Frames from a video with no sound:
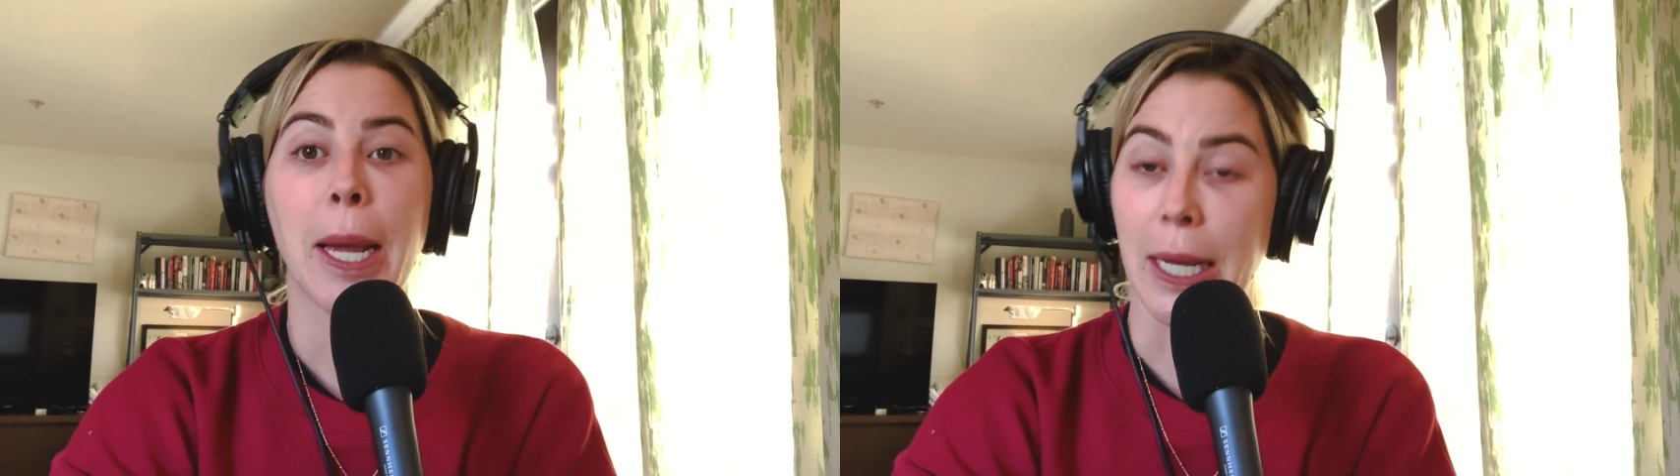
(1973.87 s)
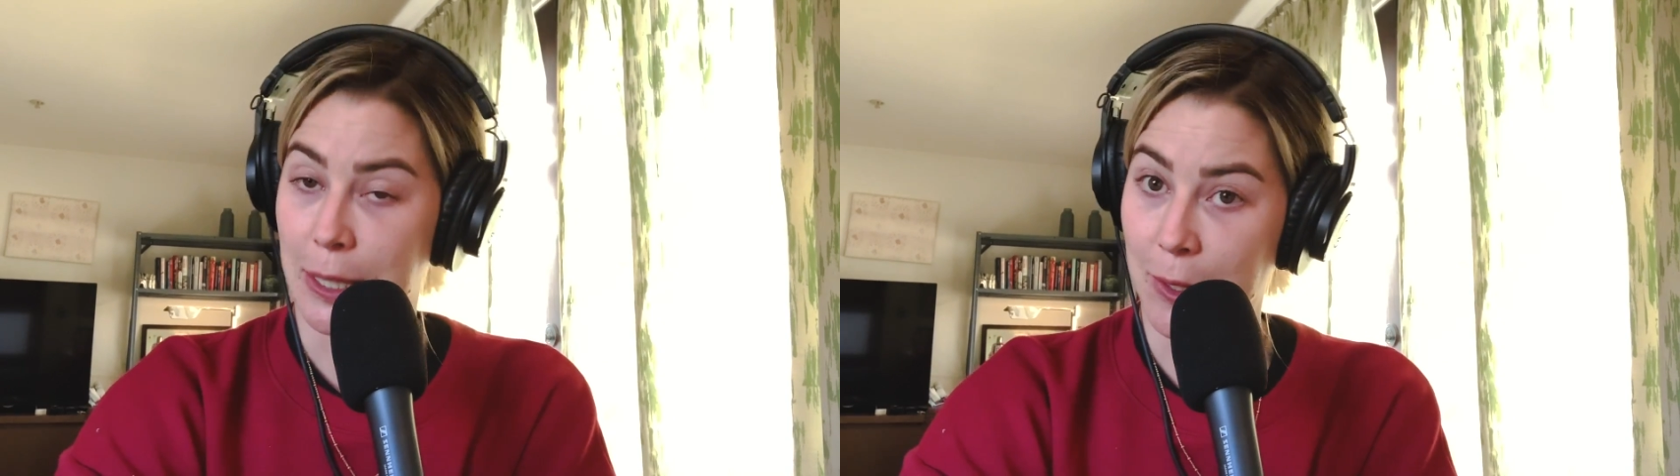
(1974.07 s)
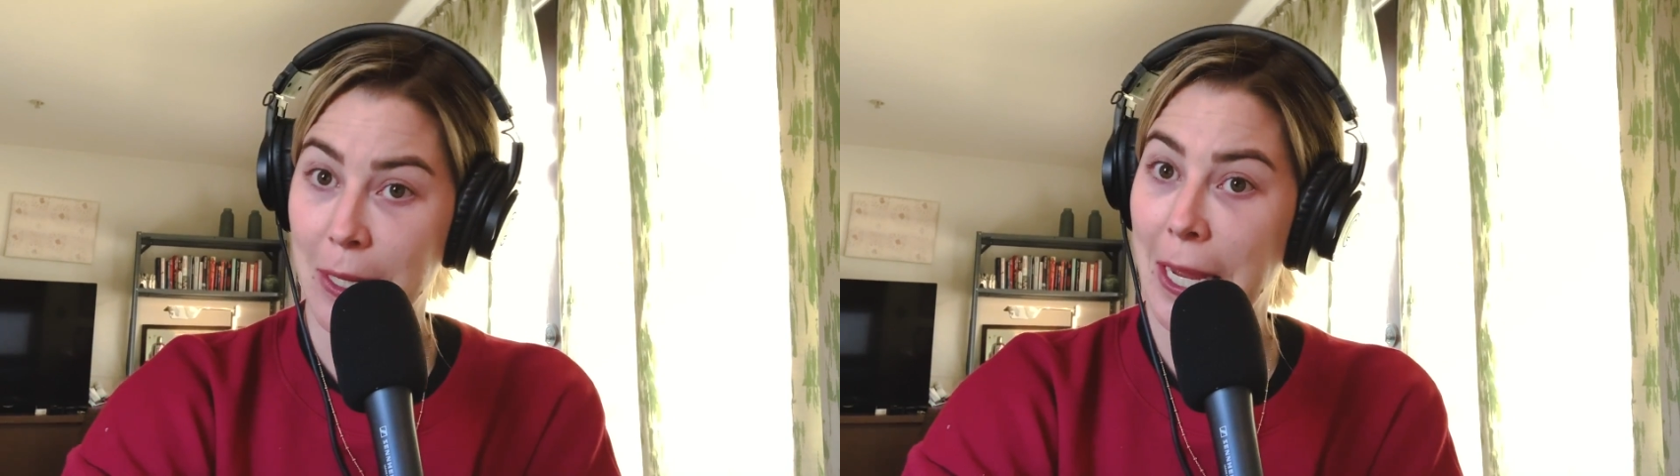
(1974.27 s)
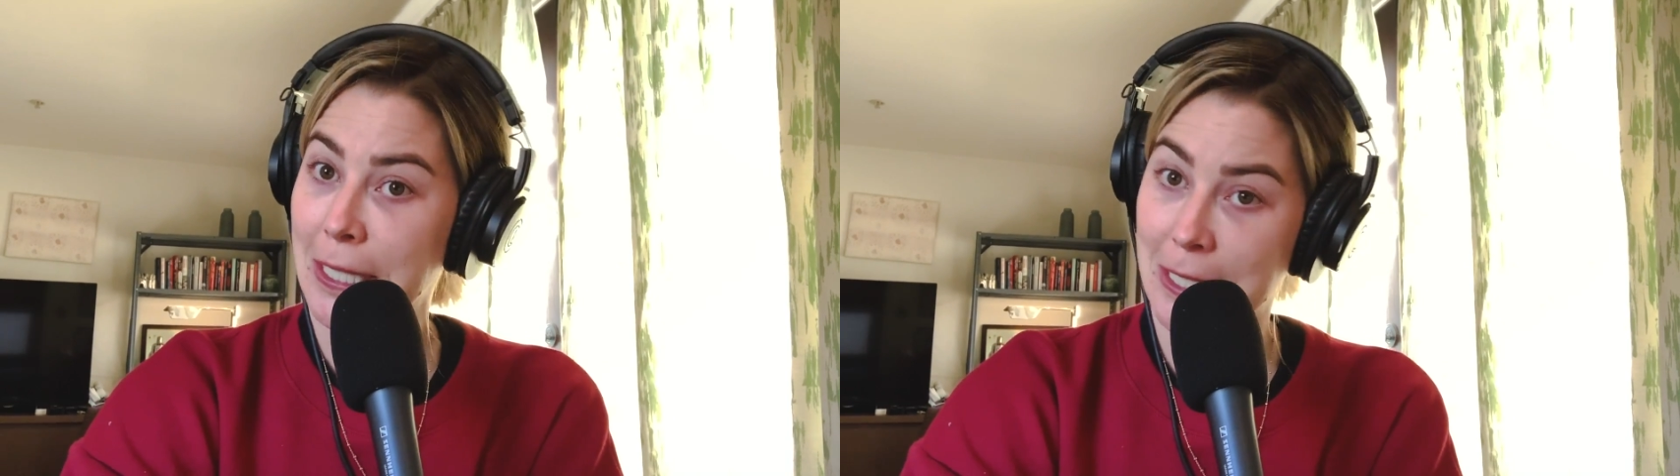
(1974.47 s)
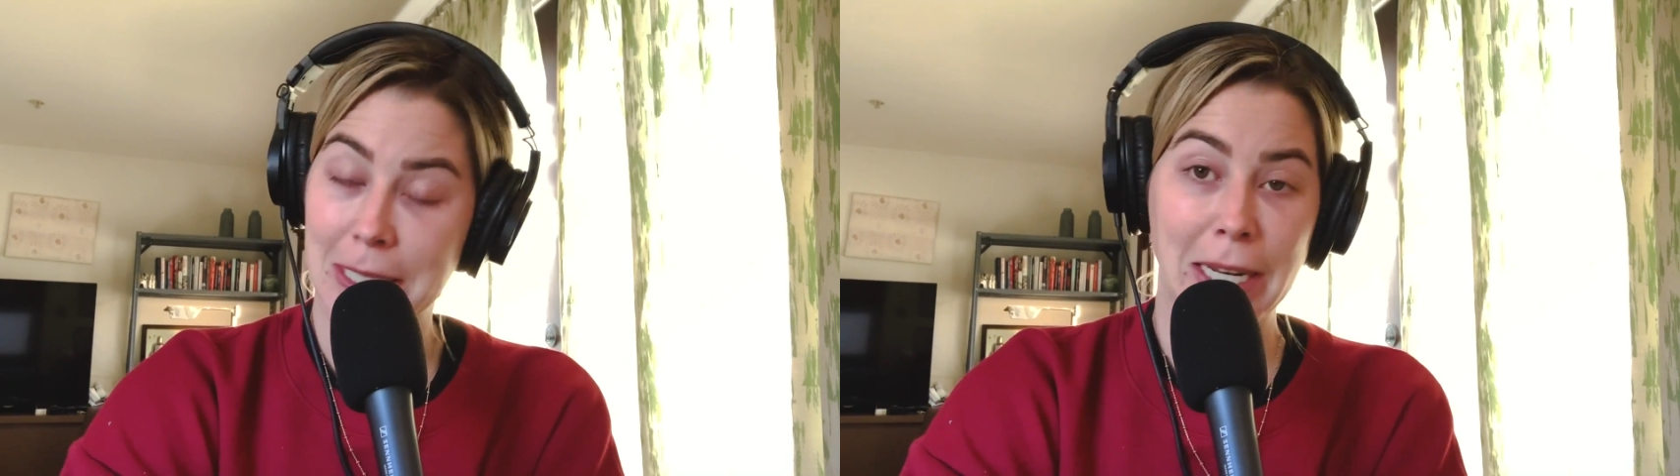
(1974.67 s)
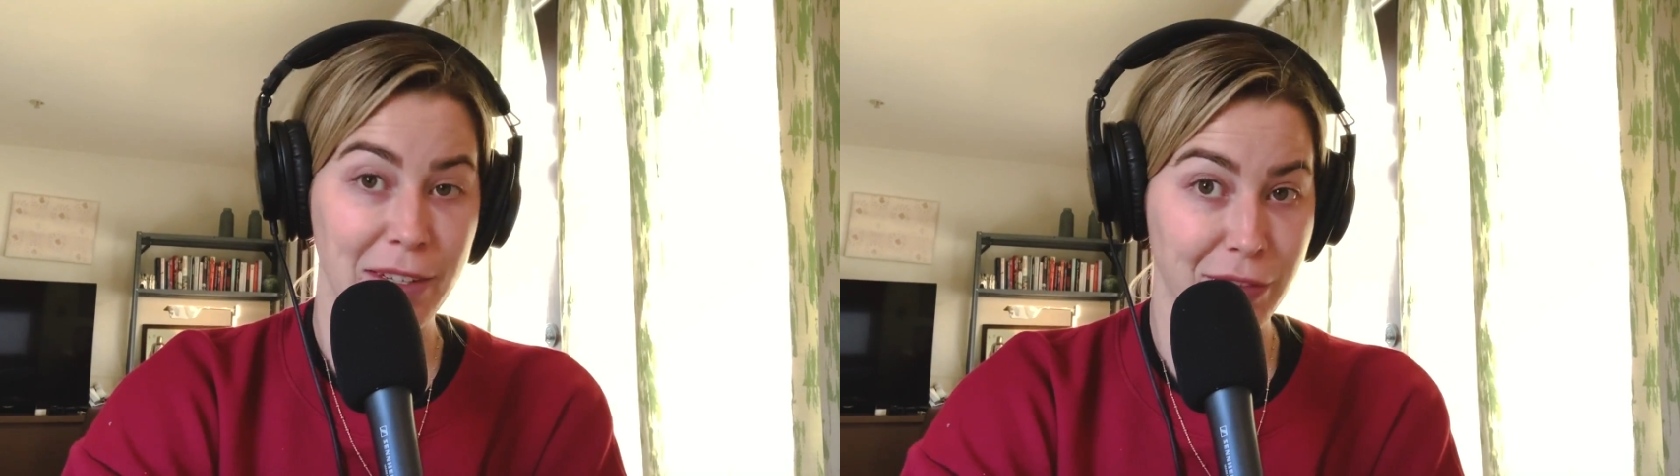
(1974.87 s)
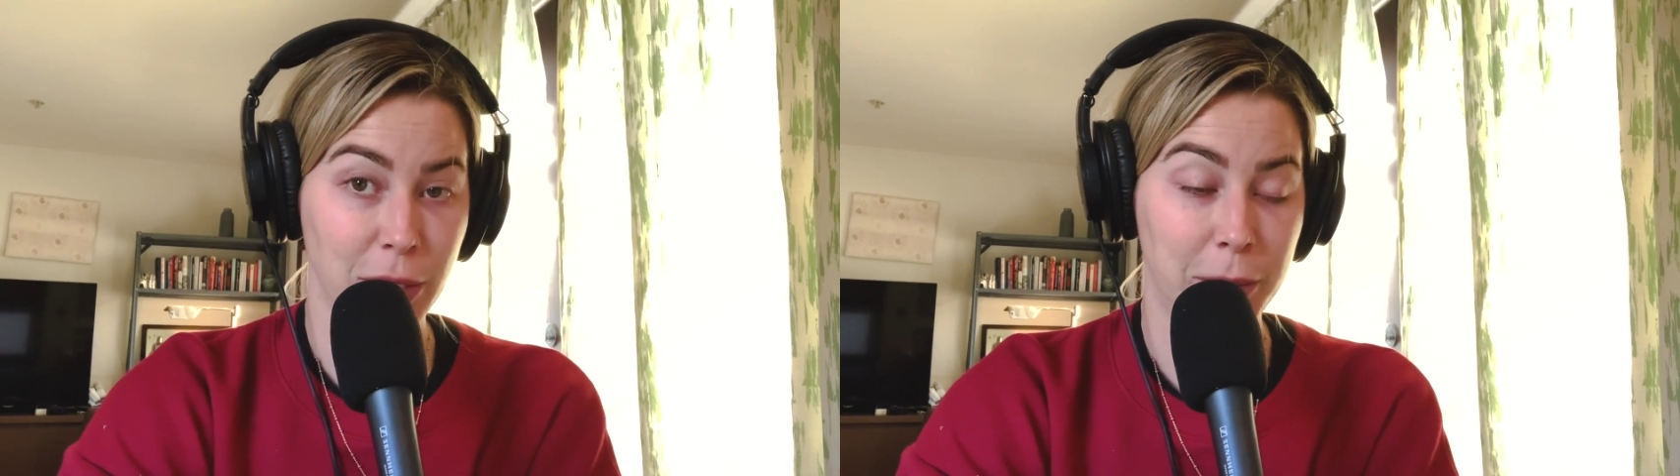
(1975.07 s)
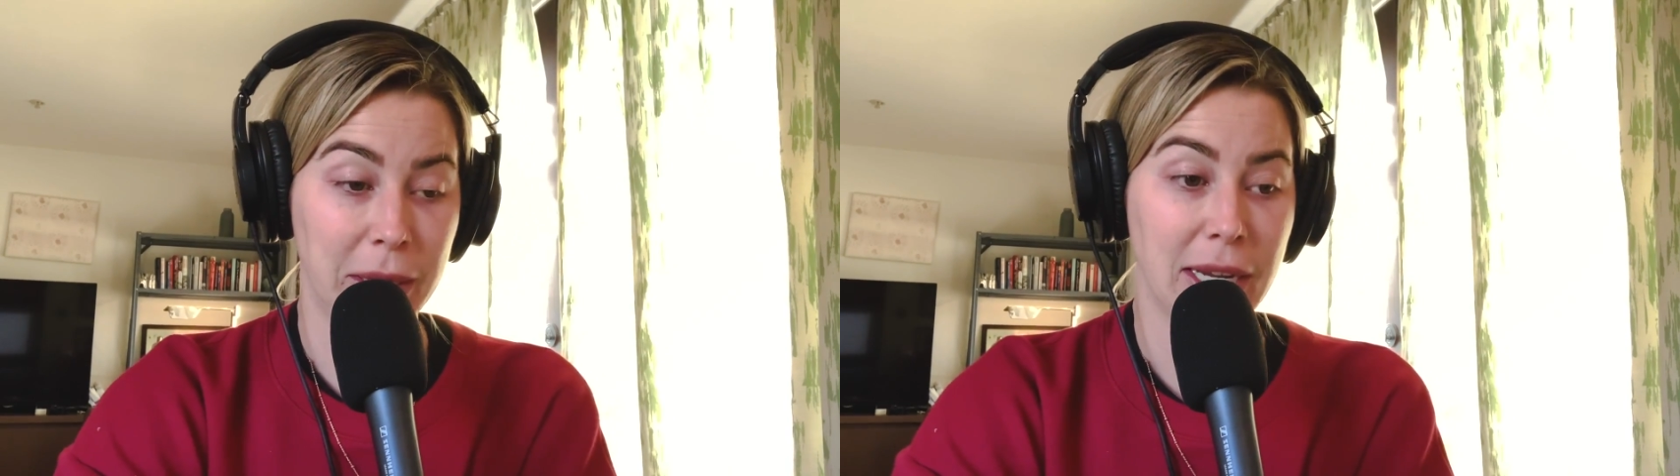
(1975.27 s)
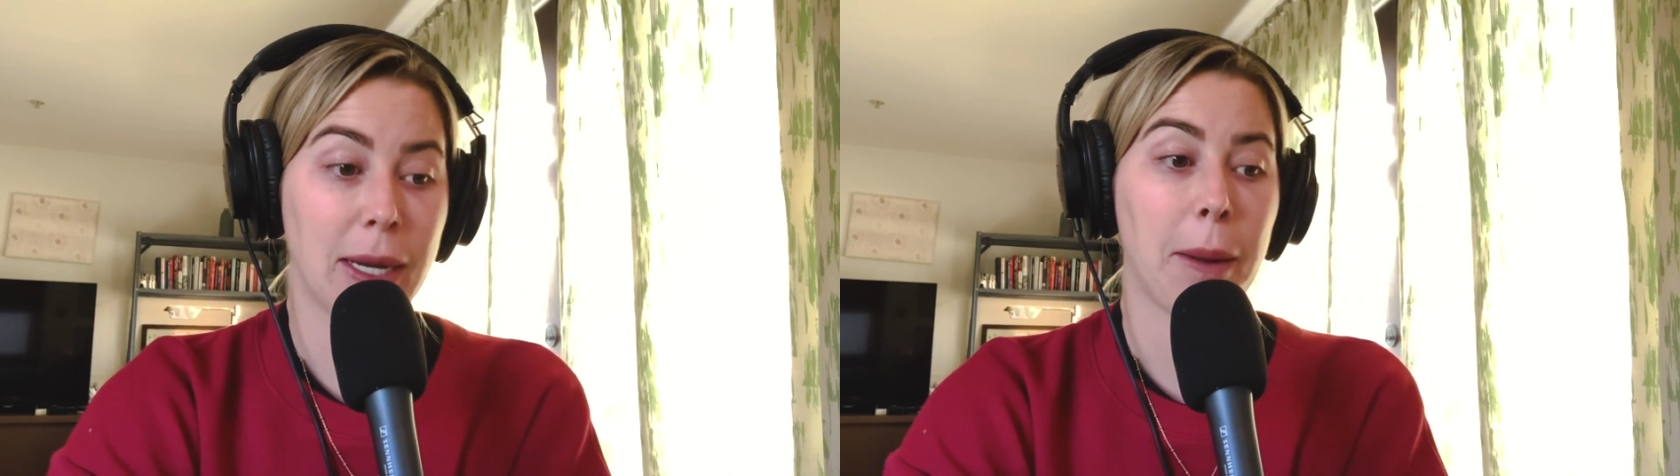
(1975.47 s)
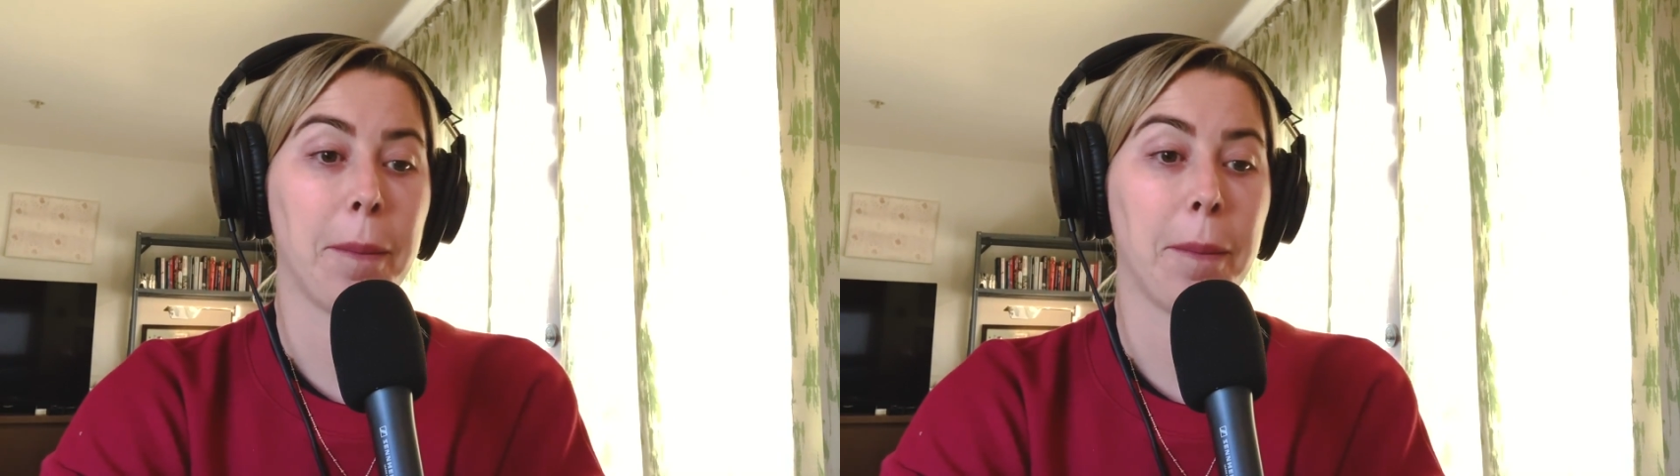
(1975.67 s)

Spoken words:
because, girl, I just did it for a week.